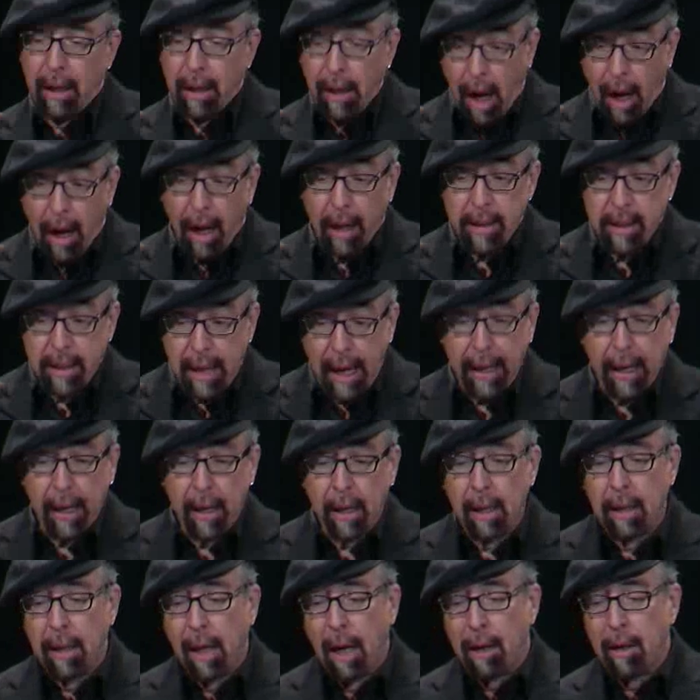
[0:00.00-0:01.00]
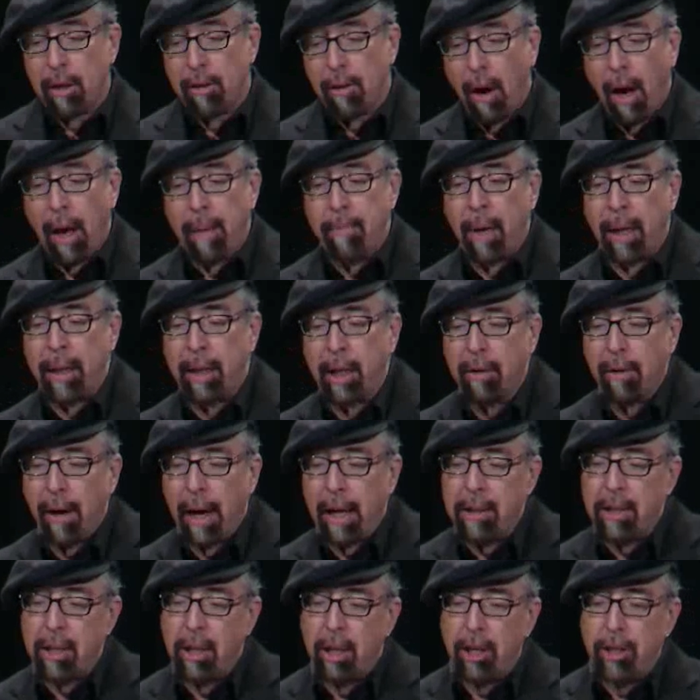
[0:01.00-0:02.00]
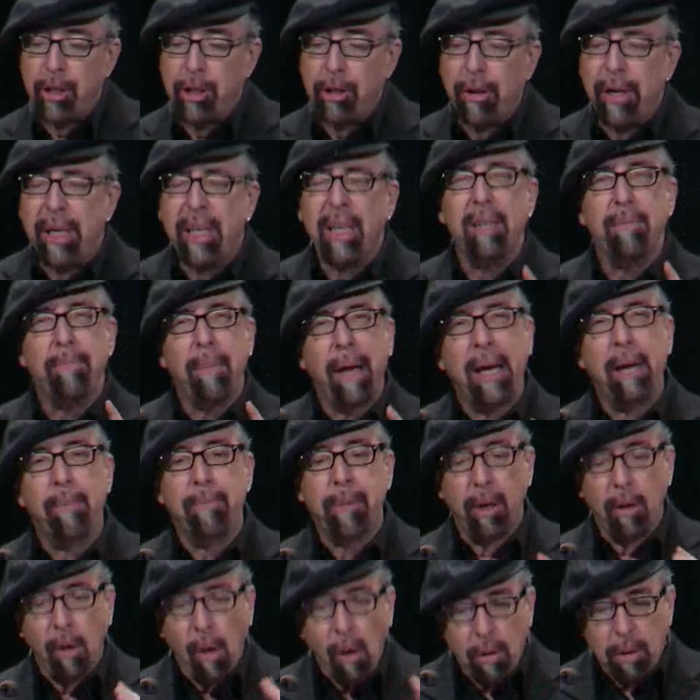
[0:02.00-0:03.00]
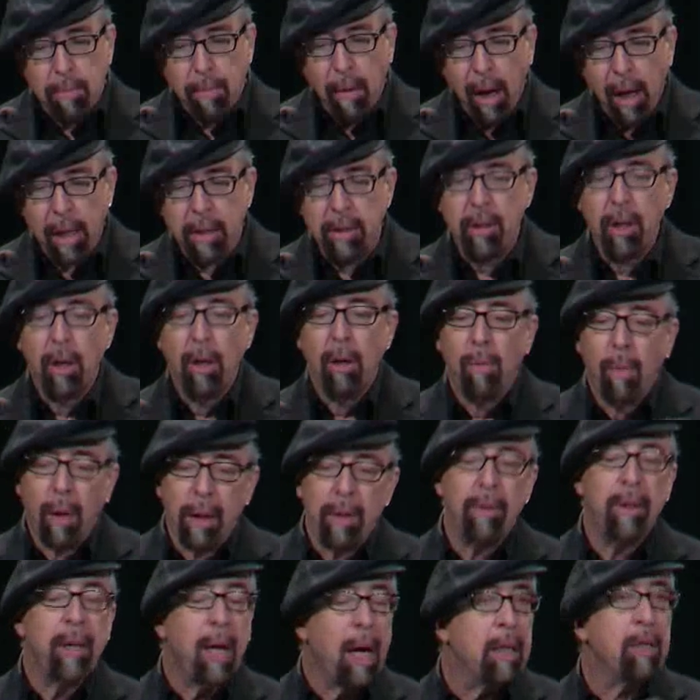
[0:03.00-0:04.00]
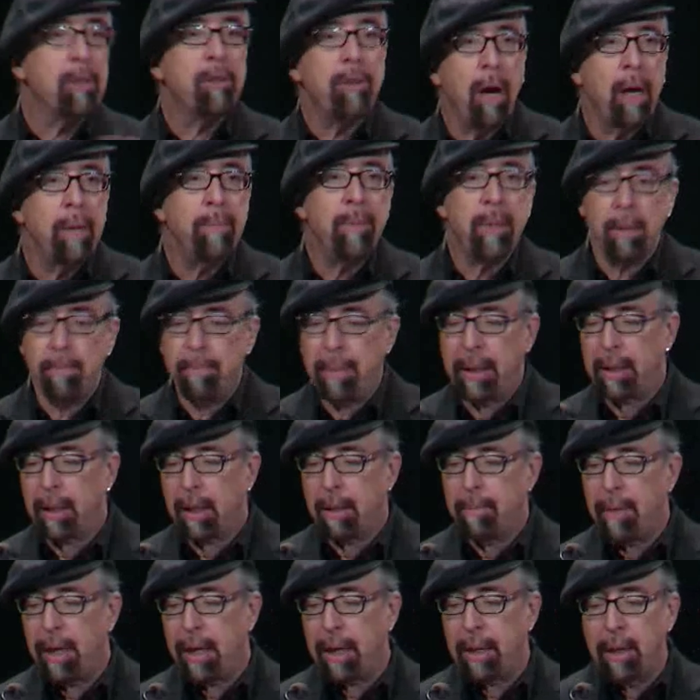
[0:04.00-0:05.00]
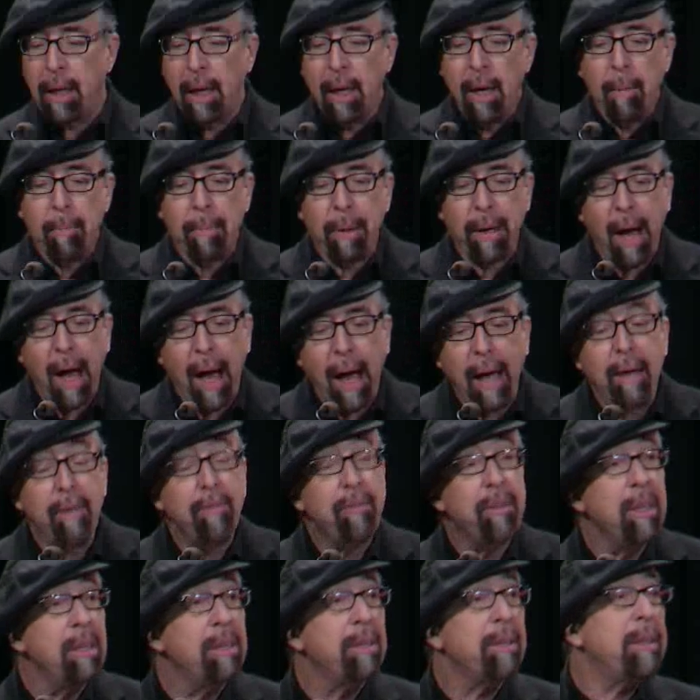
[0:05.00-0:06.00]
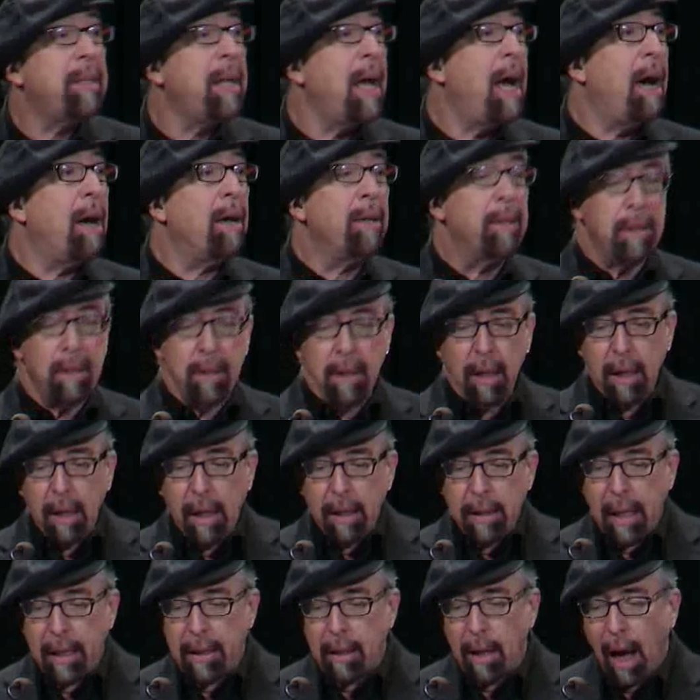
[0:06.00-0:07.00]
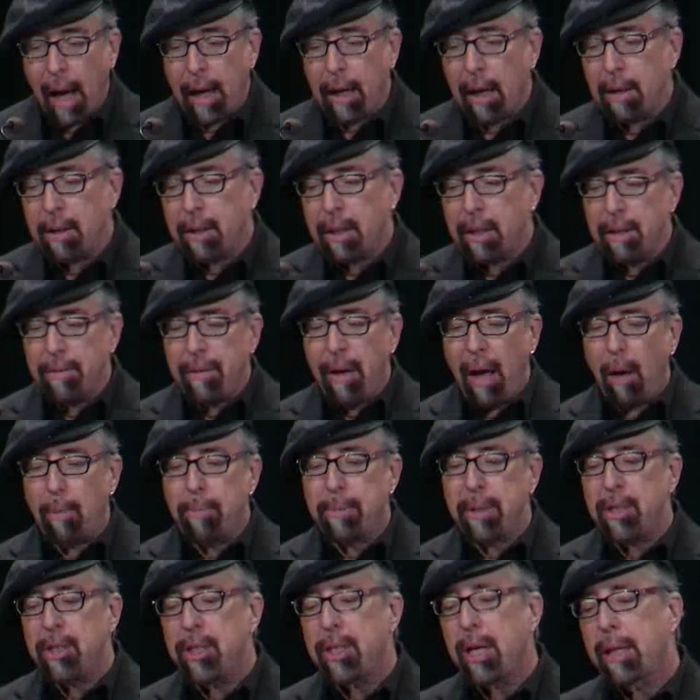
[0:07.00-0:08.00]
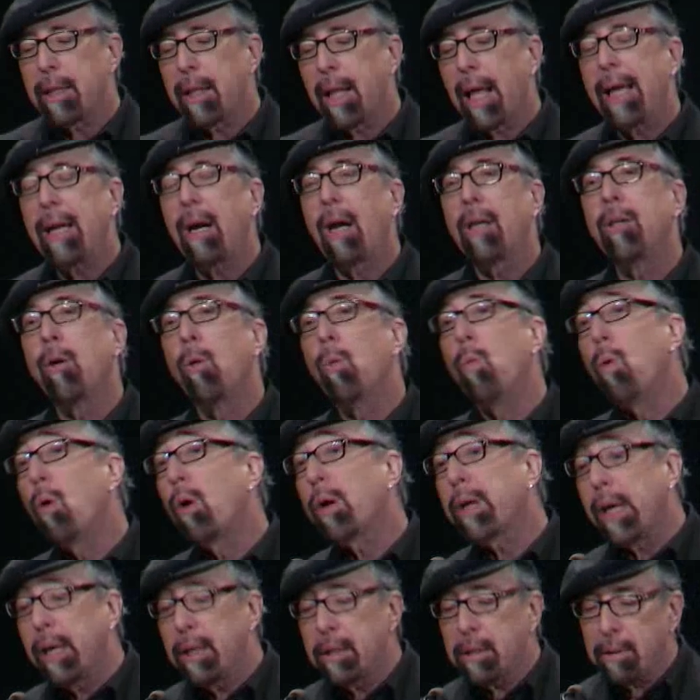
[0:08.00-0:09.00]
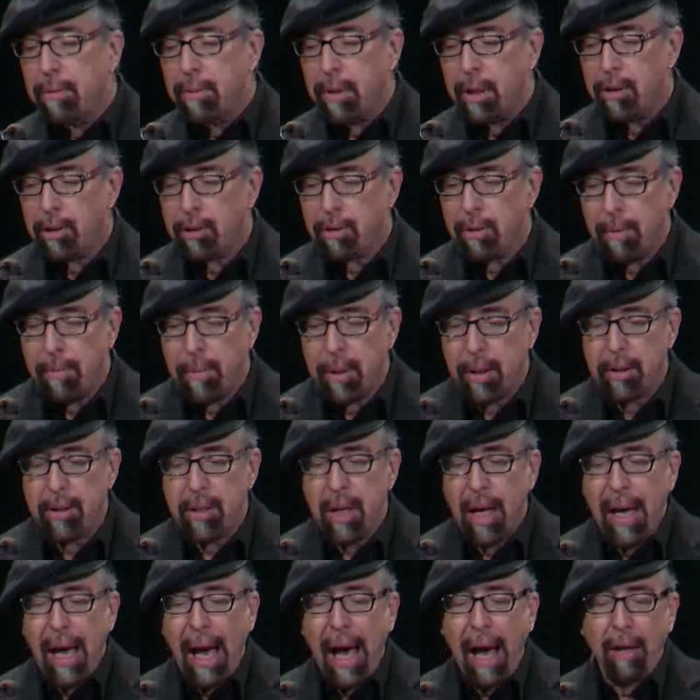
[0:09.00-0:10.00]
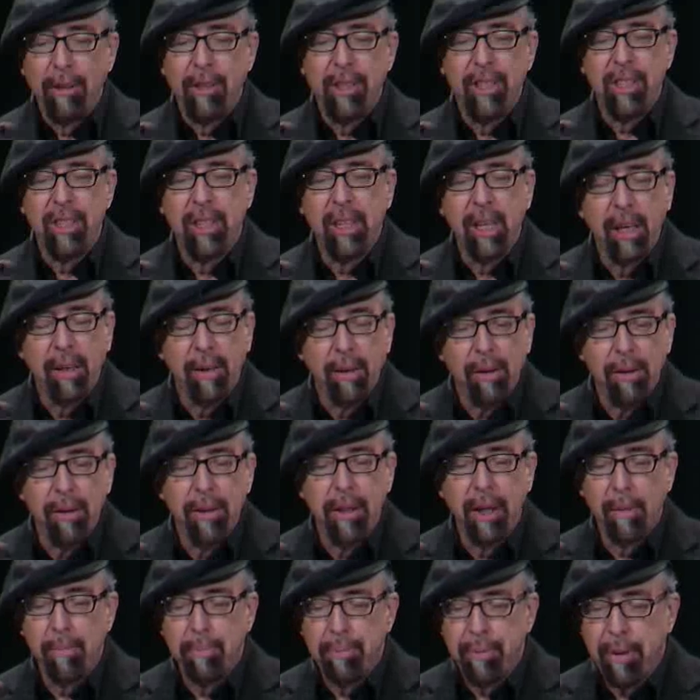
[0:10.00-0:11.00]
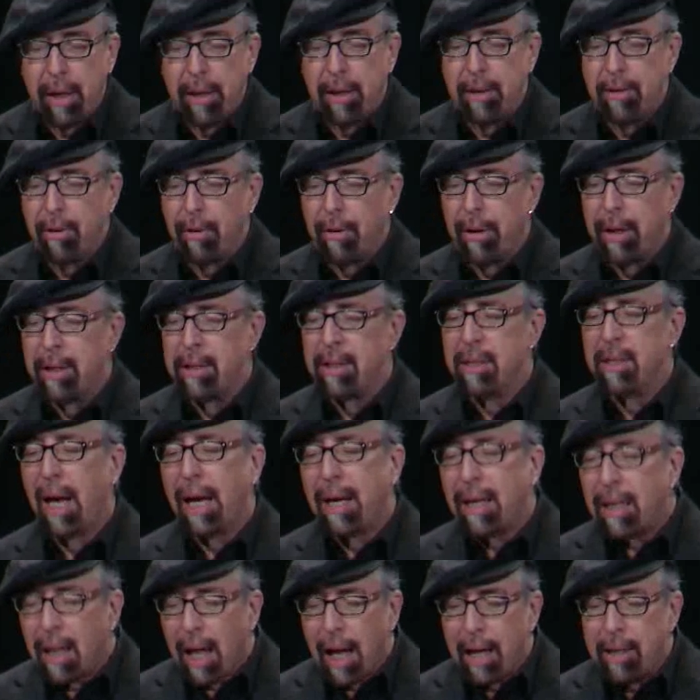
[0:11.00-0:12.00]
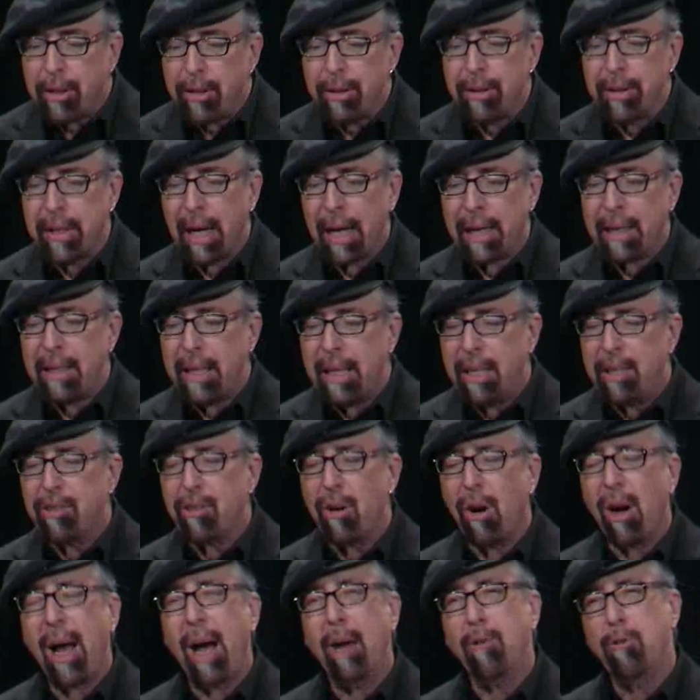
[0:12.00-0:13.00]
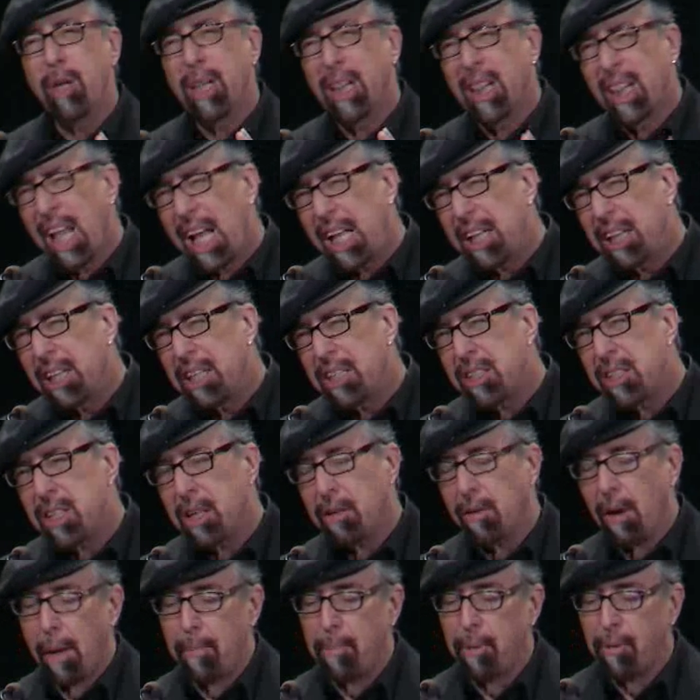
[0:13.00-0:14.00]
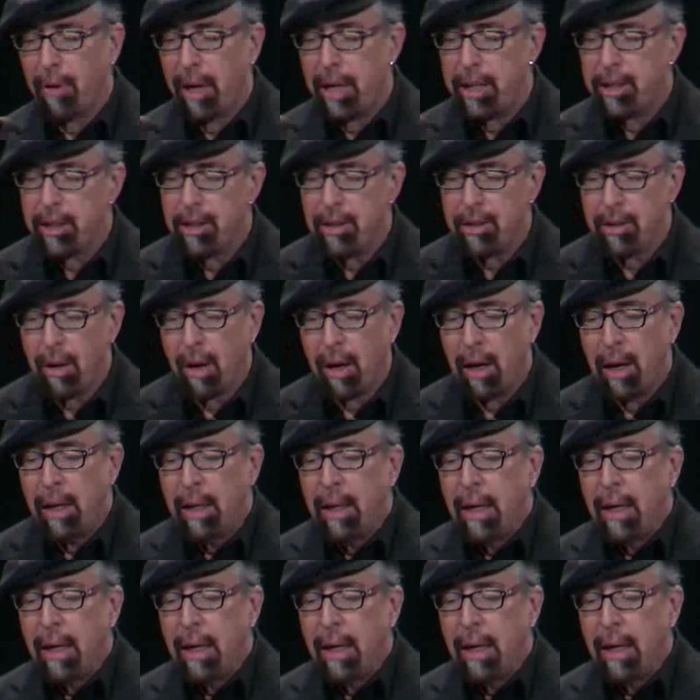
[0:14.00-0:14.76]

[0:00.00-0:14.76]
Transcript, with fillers: uh, psychic crime on the grounds that the jury could make up their own minds whether or not crimes had been committed. But I have little doubt that Nygaard could have helped to shed light on the workings of these criminals, how skilled their predatory and psychological techniques are, how relentless their operations are,